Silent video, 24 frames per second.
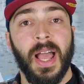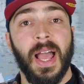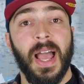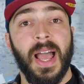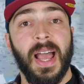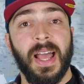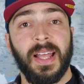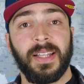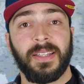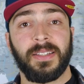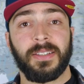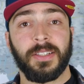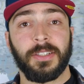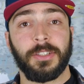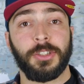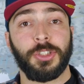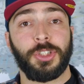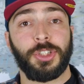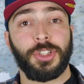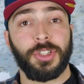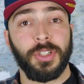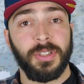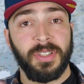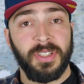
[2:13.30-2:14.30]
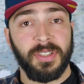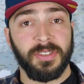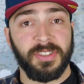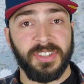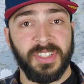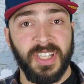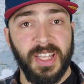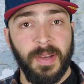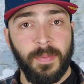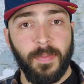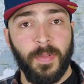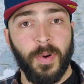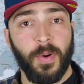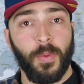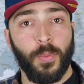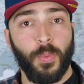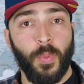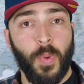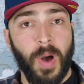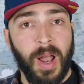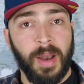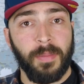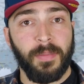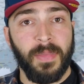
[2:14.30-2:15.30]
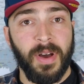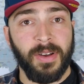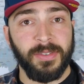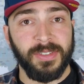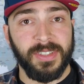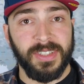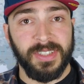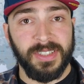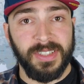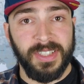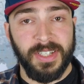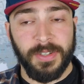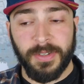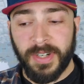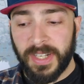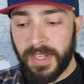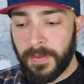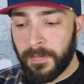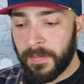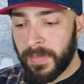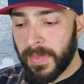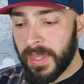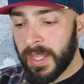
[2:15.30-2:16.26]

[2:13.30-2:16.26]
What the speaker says: And should you slip while mountaineering,